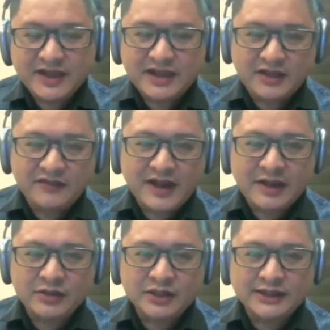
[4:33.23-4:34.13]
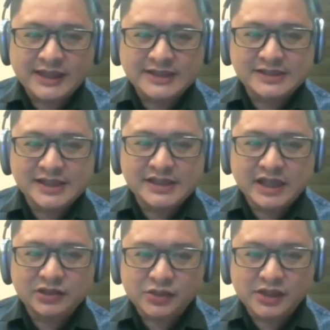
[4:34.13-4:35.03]
even if our test
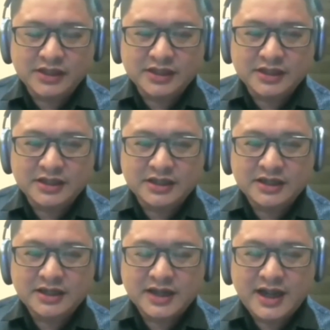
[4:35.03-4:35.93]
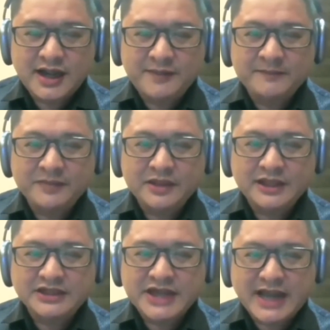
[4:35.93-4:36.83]
did not work,
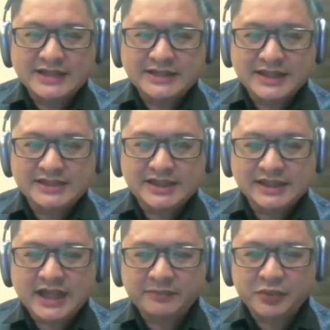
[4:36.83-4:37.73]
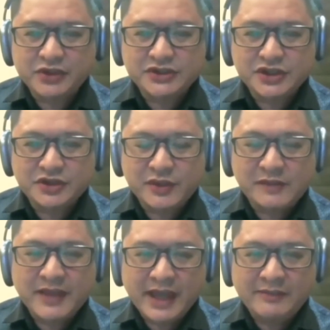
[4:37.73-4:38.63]
the chances that that person
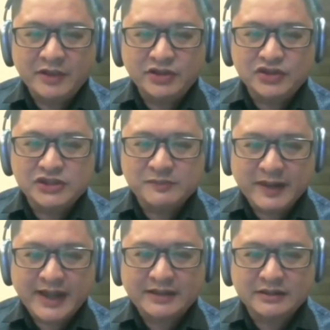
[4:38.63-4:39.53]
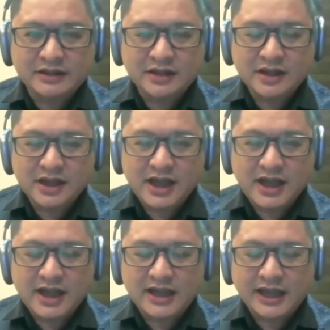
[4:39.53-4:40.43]
will be able to spread
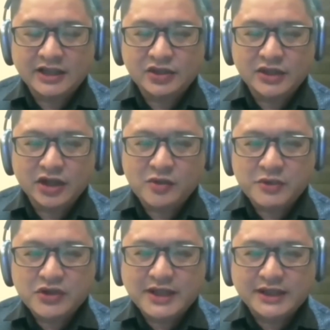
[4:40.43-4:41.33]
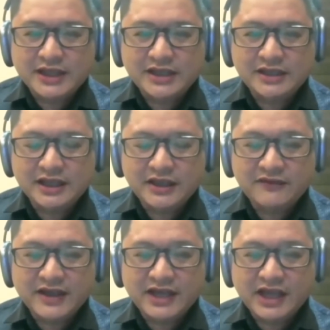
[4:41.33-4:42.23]
into the community,
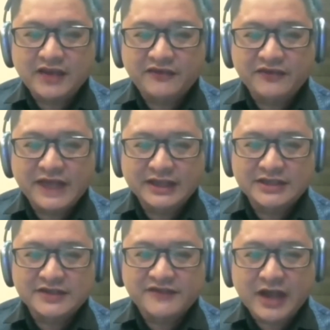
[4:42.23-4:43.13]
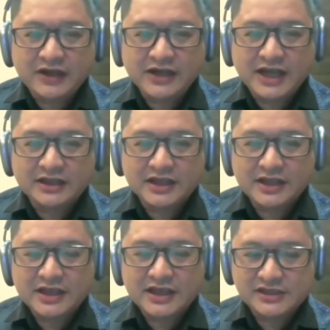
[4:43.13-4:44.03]
even if that is a variant,
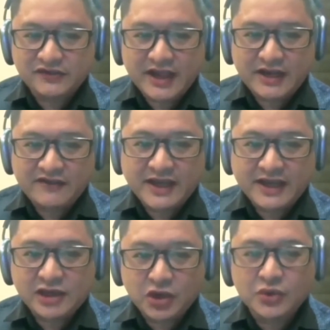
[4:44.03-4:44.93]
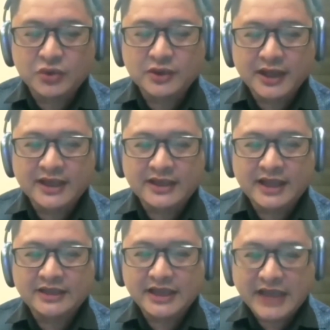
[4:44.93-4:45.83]
is very, very low. And
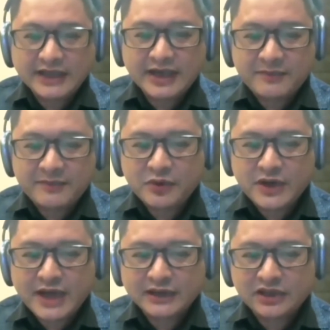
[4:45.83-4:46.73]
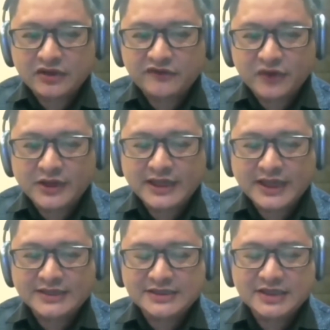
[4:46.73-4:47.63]
then dinagdag pa po natin yung 4
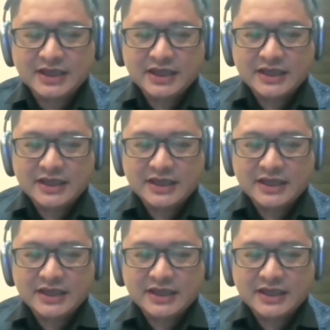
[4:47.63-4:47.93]
days